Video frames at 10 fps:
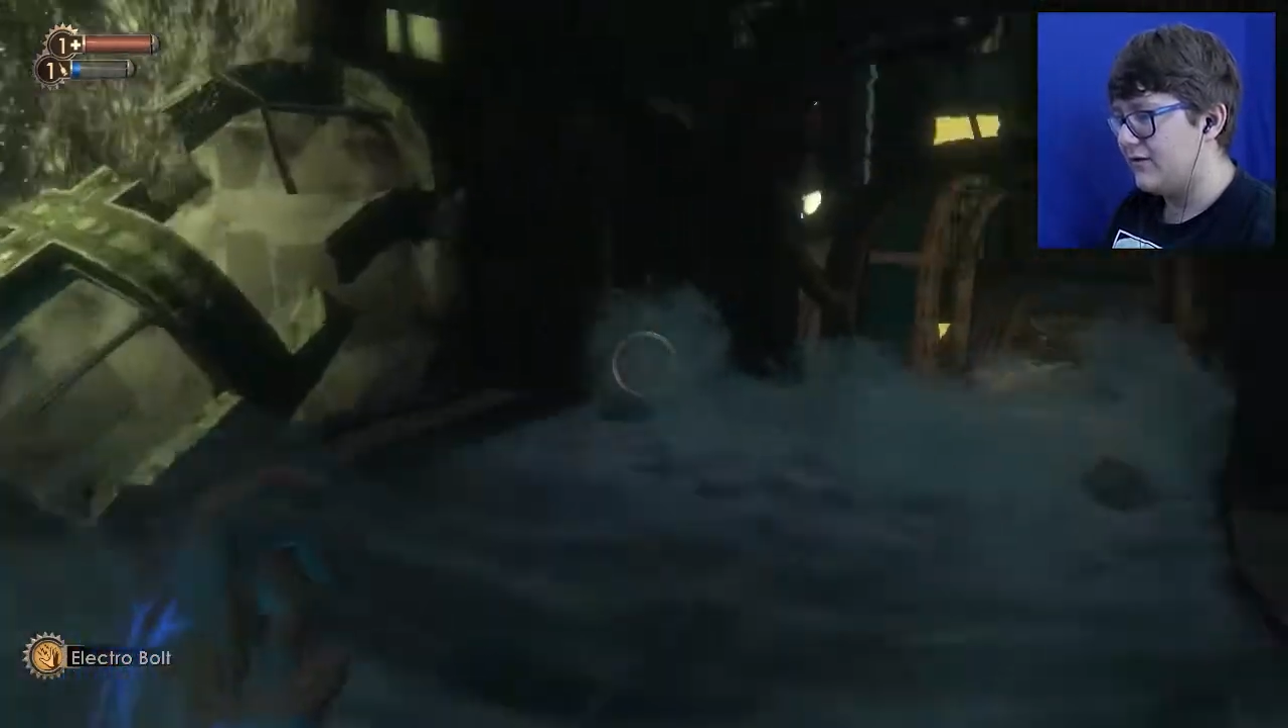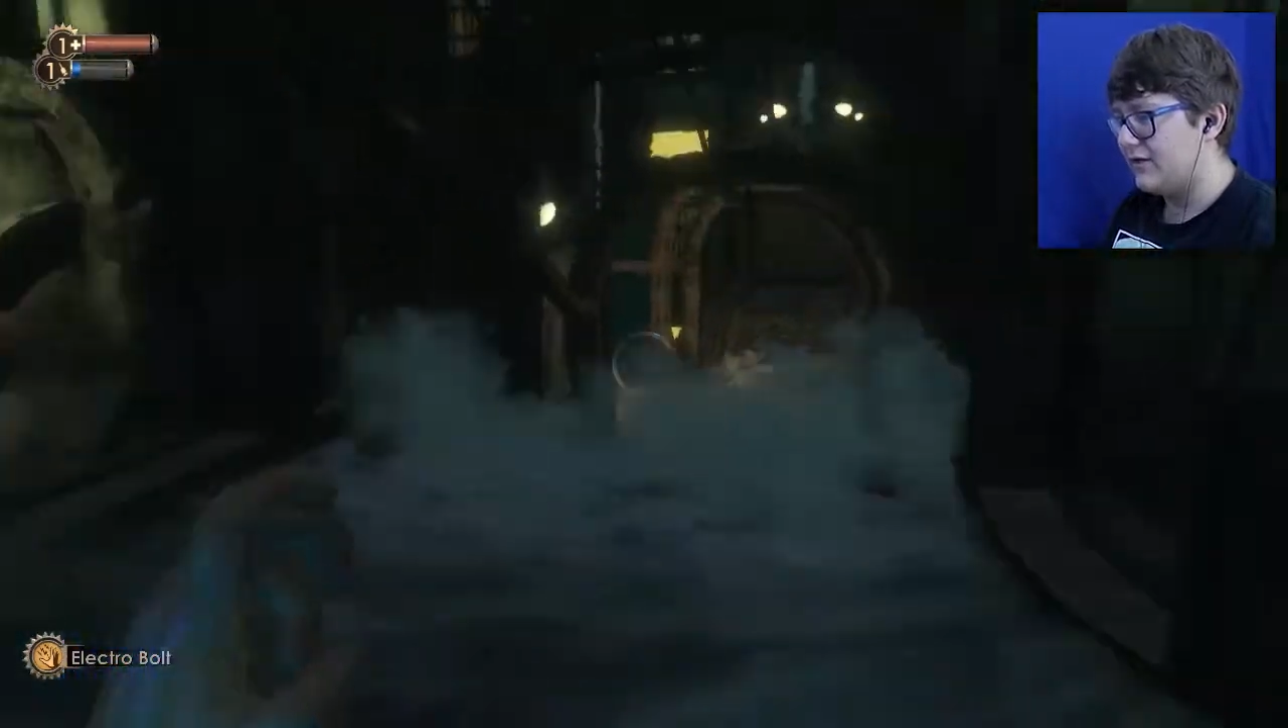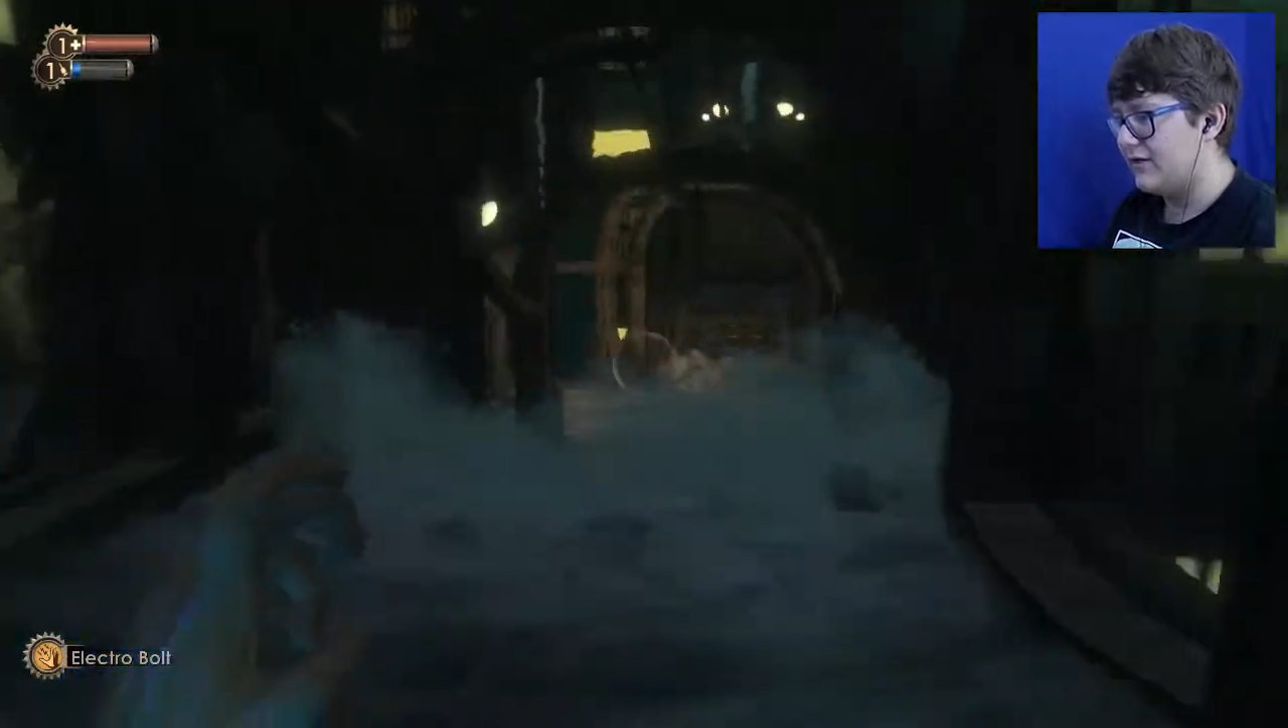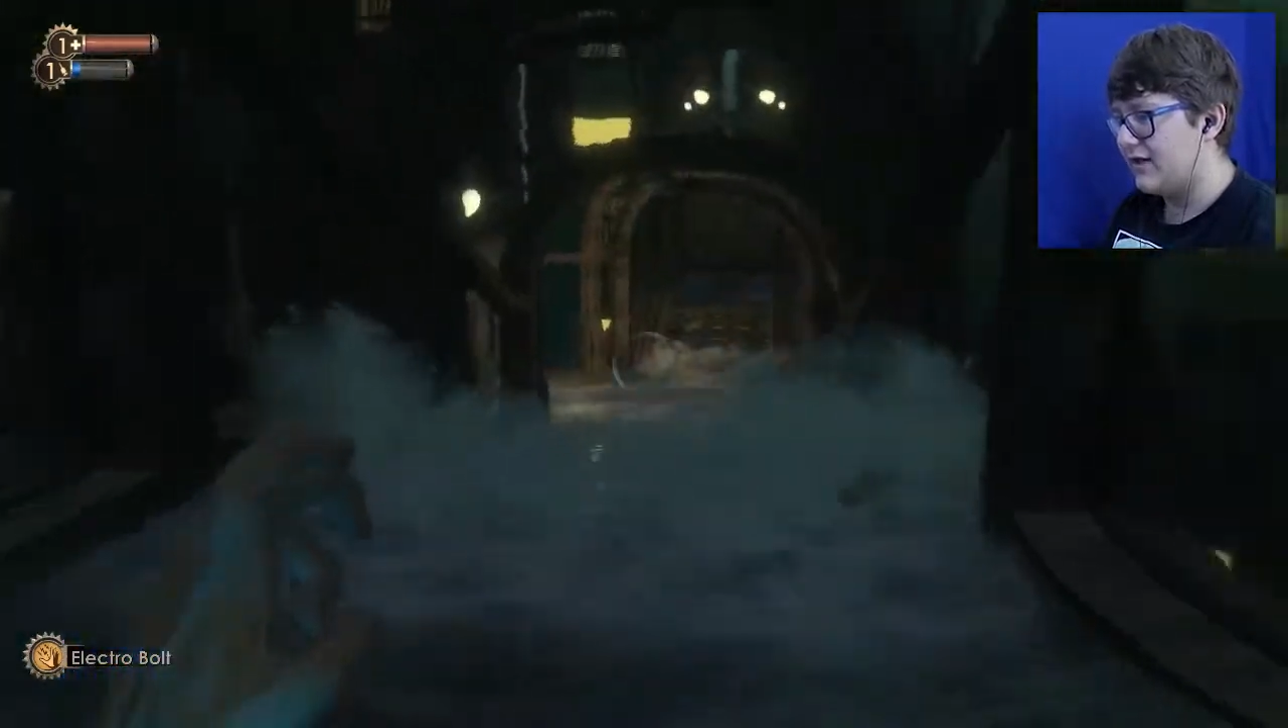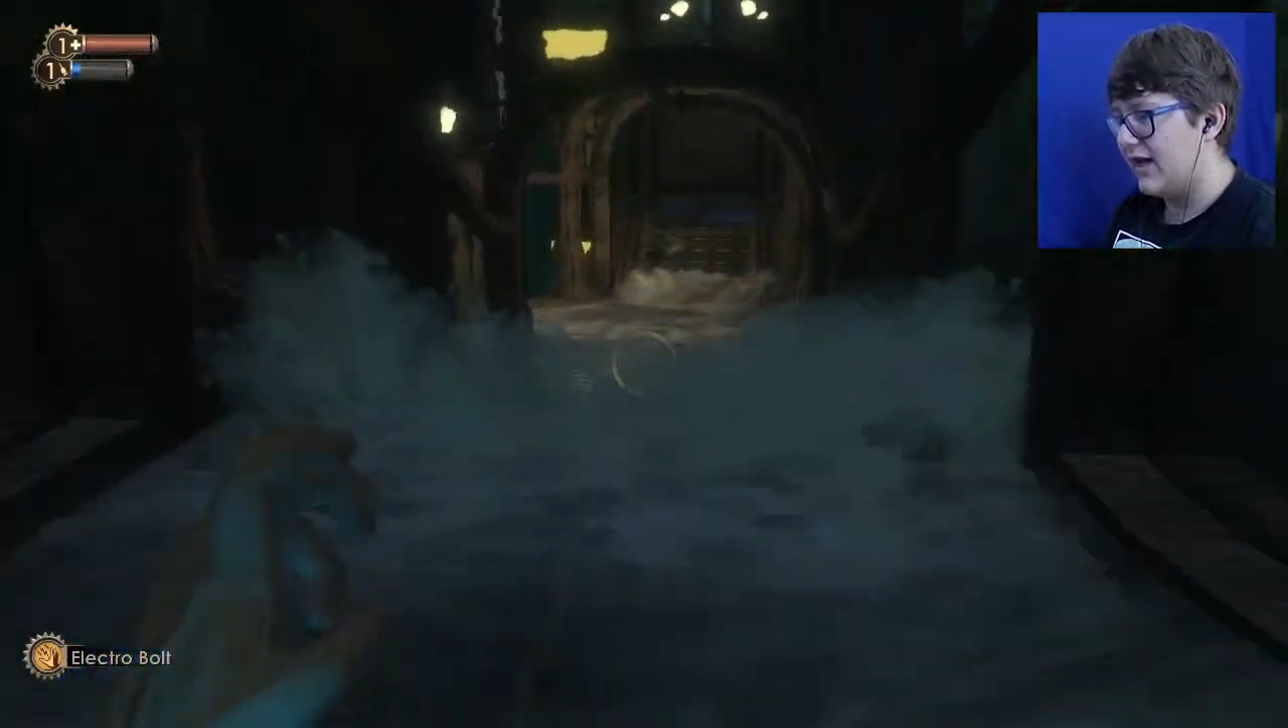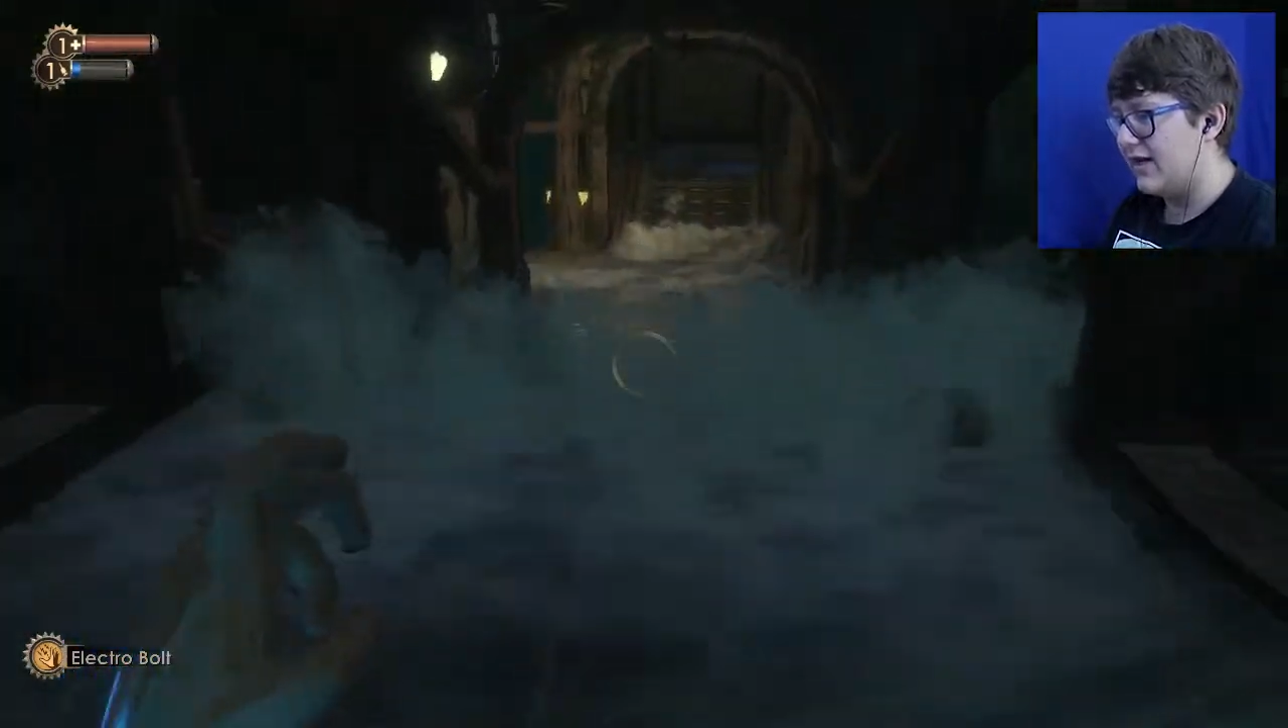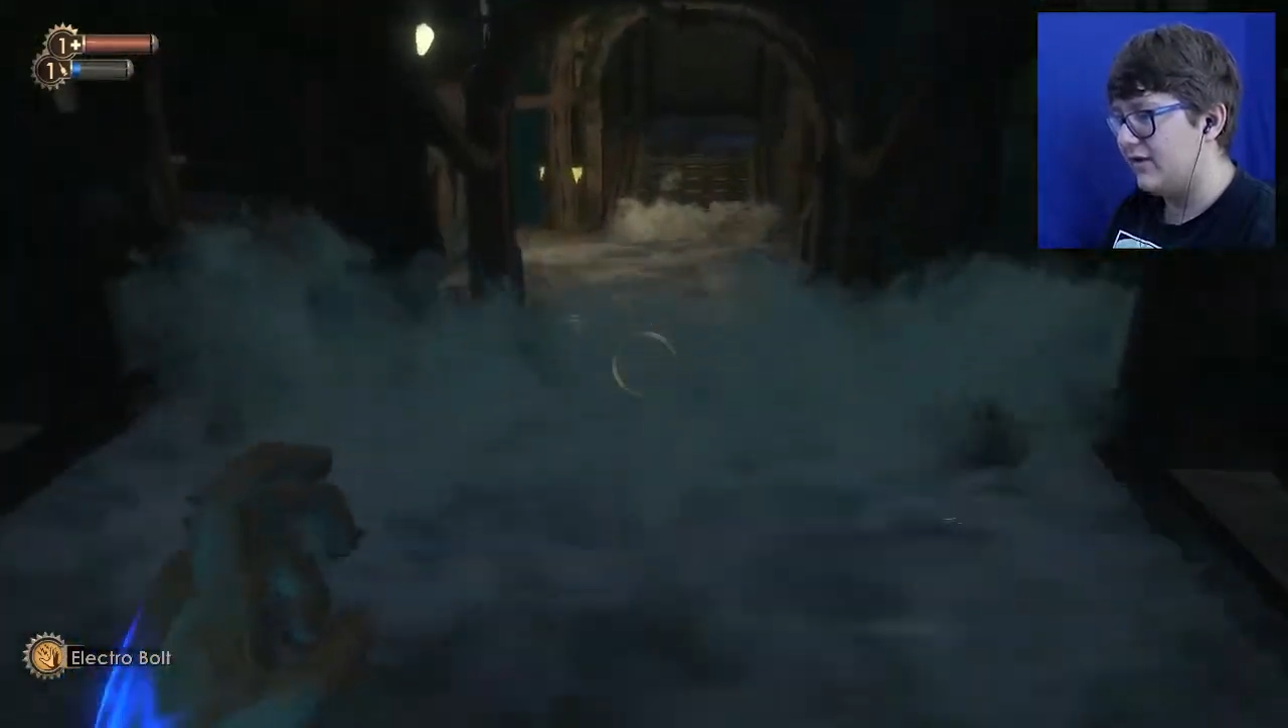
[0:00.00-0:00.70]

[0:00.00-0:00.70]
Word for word: just take